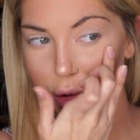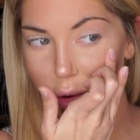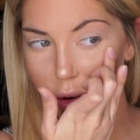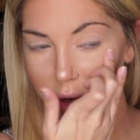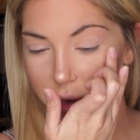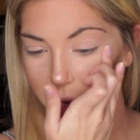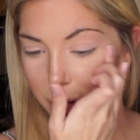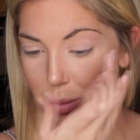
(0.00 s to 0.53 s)

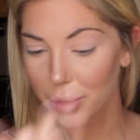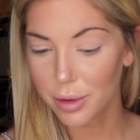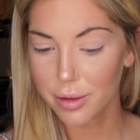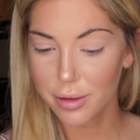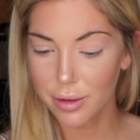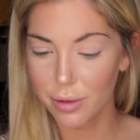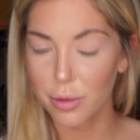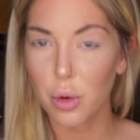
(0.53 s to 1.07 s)
growing up.
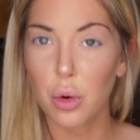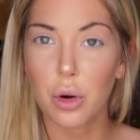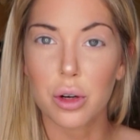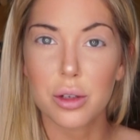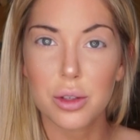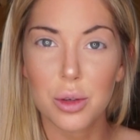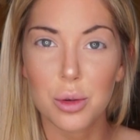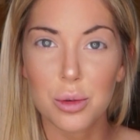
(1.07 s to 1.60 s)
Of
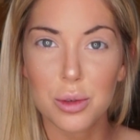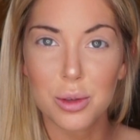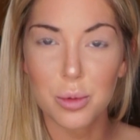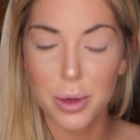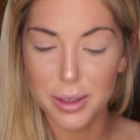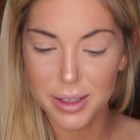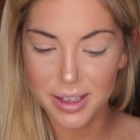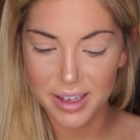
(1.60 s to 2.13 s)
course, whose
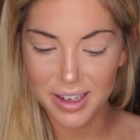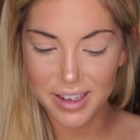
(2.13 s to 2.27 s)
wasn't